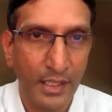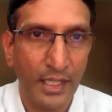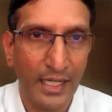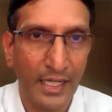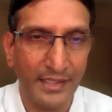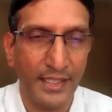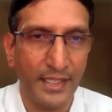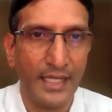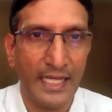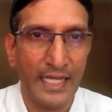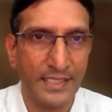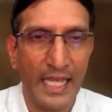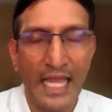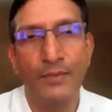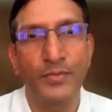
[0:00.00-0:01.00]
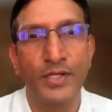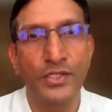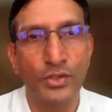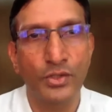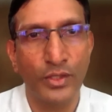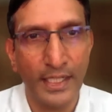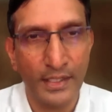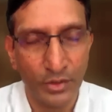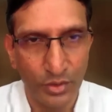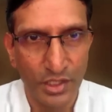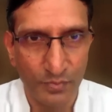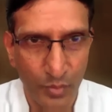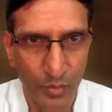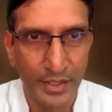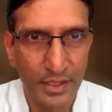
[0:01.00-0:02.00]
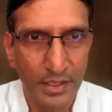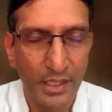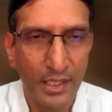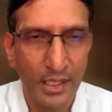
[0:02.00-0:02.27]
I think, has helped us to get to this point.